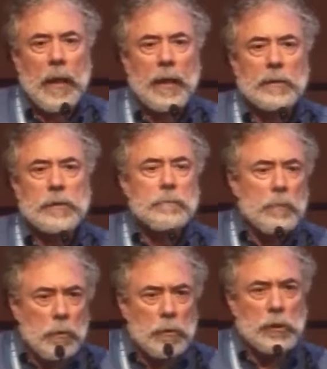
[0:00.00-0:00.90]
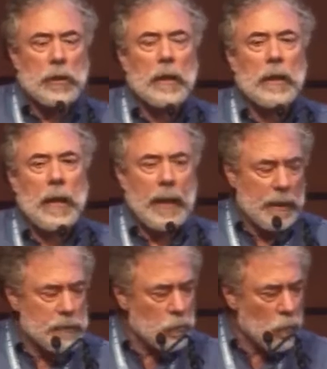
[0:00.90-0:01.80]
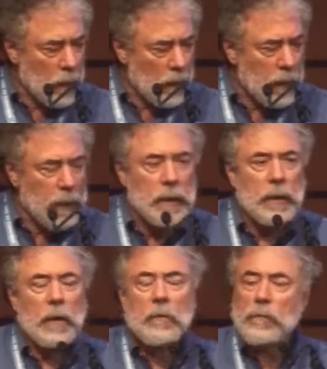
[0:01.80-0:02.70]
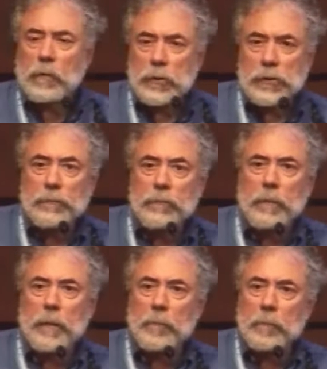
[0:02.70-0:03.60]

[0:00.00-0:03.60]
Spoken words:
and it's emerging as a way, first, of